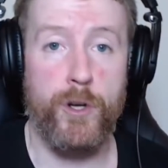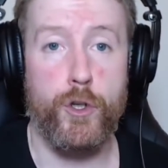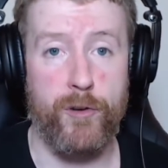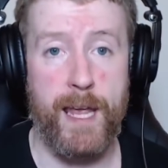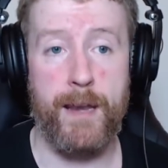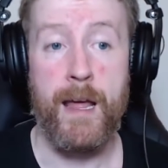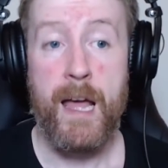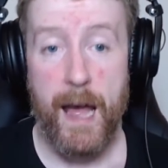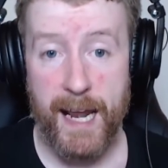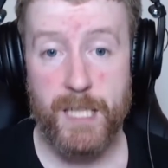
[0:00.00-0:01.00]
won Train,
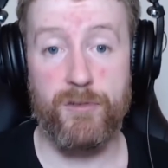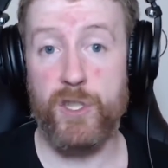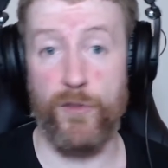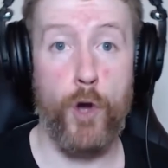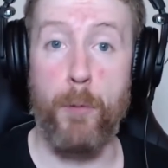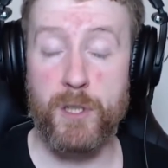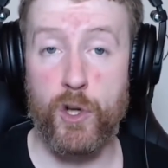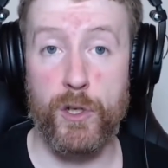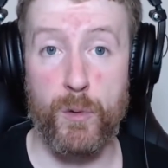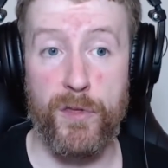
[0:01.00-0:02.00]
and as a result, they
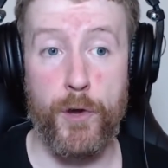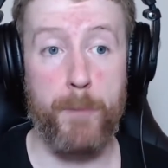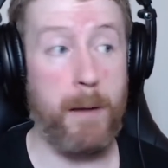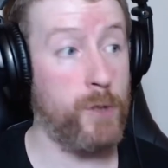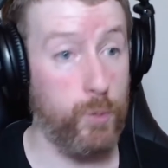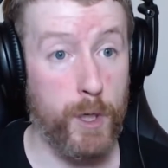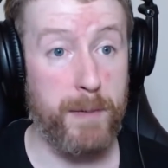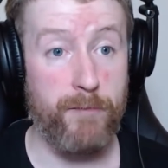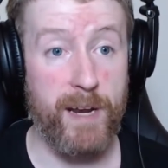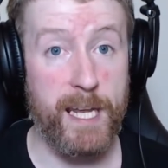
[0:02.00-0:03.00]
almost got to a third map, which would
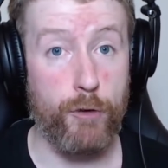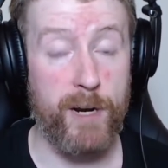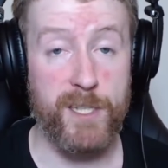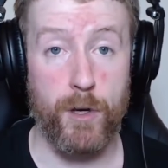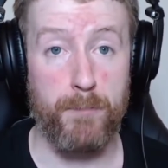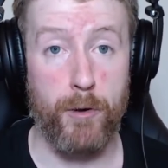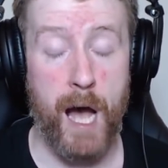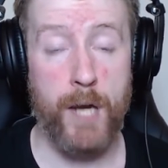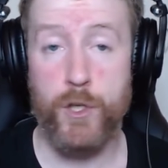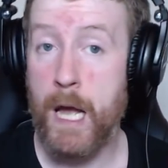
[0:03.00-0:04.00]
have been really crazy on
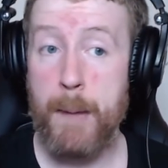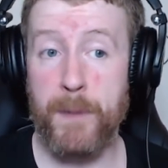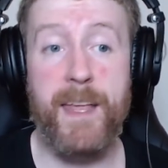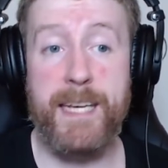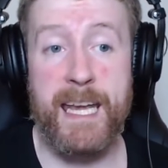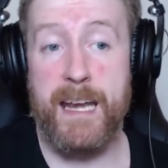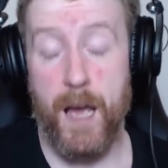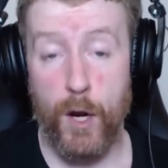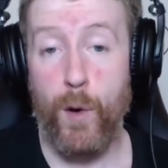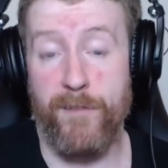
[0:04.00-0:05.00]
Mirage, but they didn't,
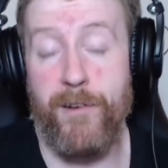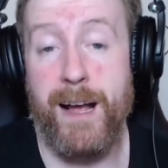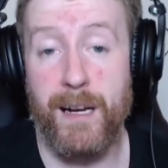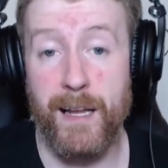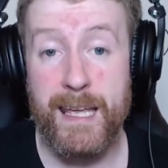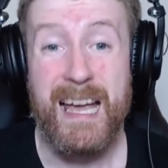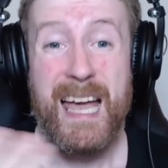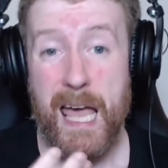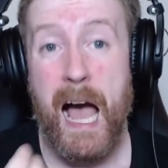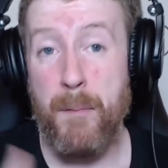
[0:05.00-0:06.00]
and quite frankly,
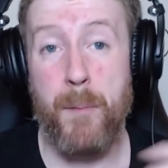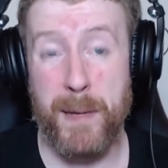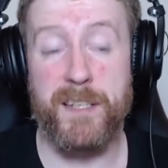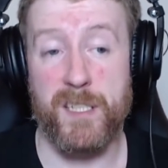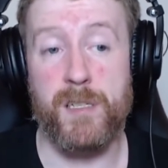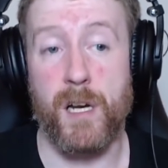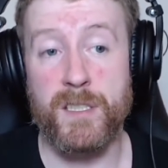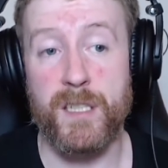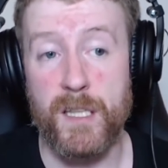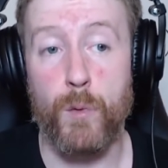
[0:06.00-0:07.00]
I'm a bit
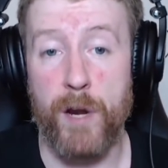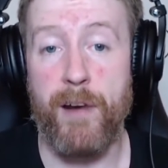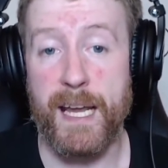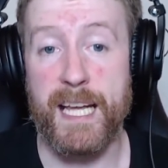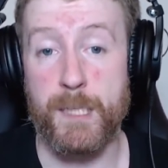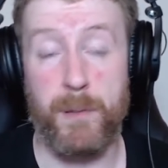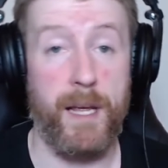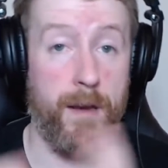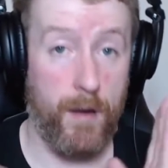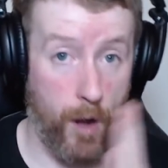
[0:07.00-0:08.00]
disgusted in the way Renegades
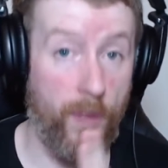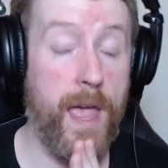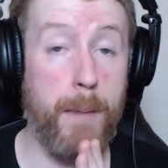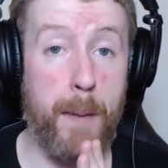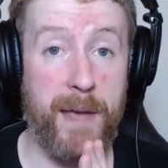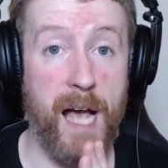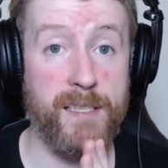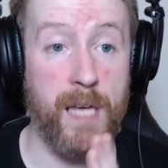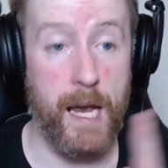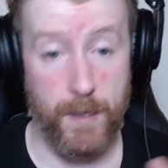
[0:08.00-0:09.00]
played. On the MiBR
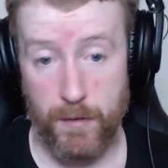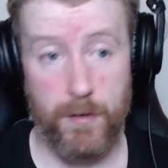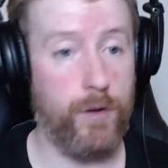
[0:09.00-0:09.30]
side,